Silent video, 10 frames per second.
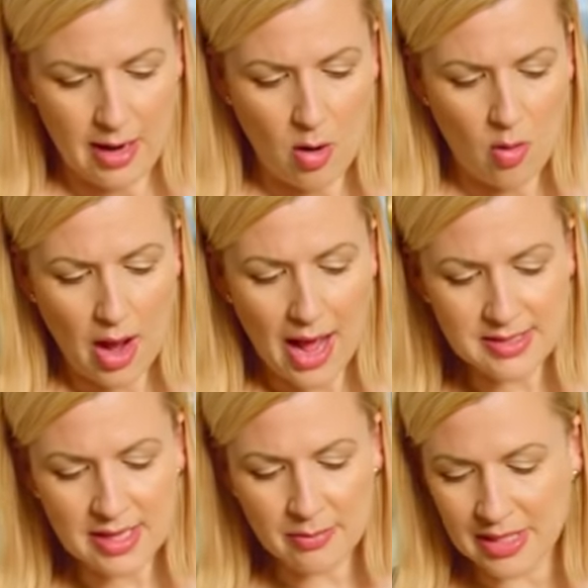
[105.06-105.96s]
Now,
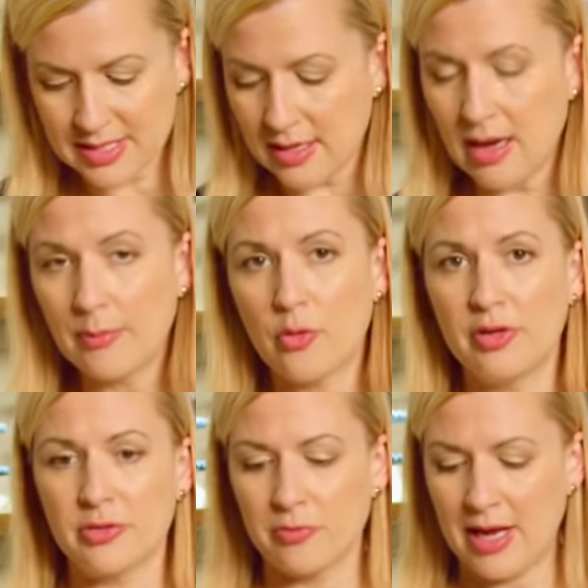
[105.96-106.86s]
as I mix it, I'm
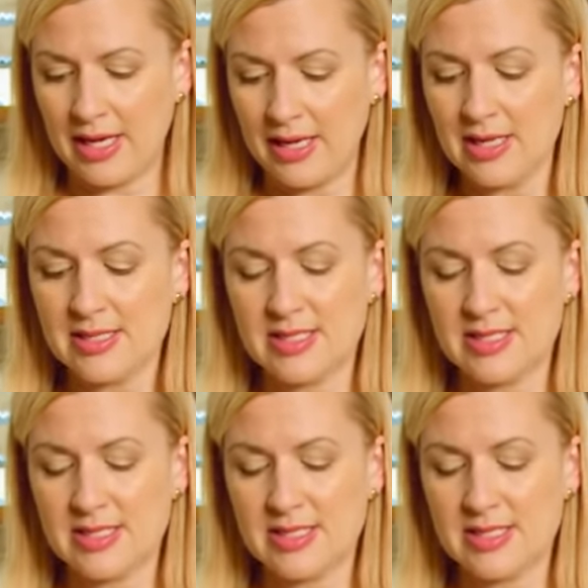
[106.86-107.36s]
going to ready